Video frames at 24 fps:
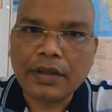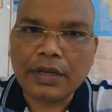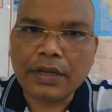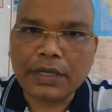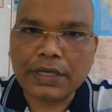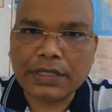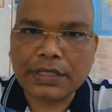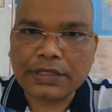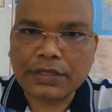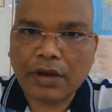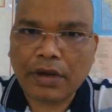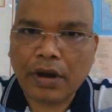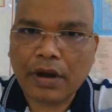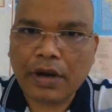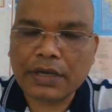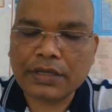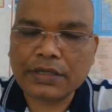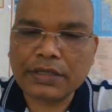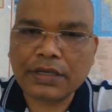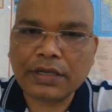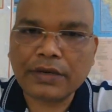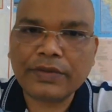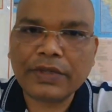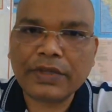It is the
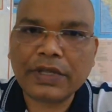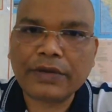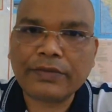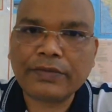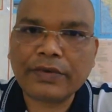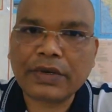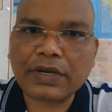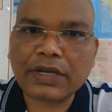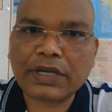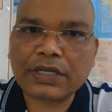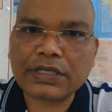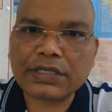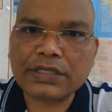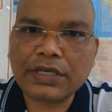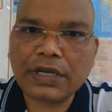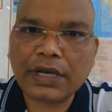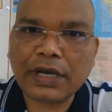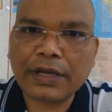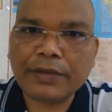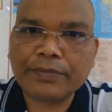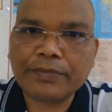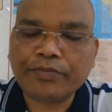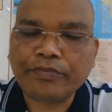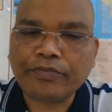origin of River
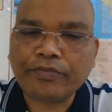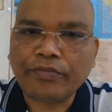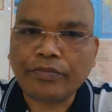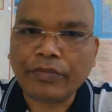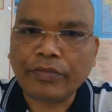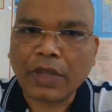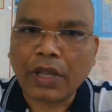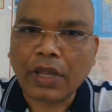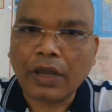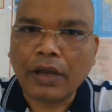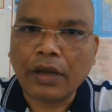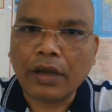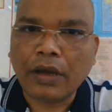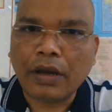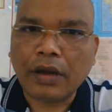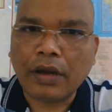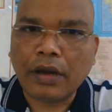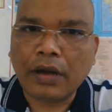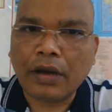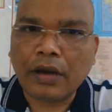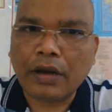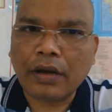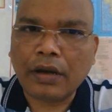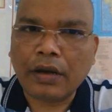Krishna.
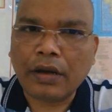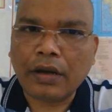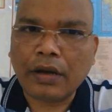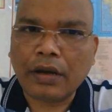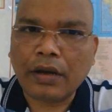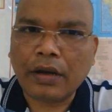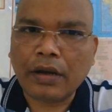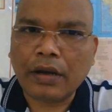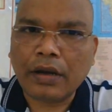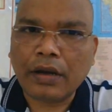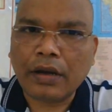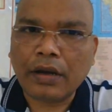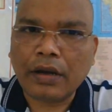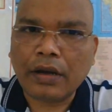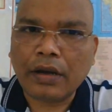River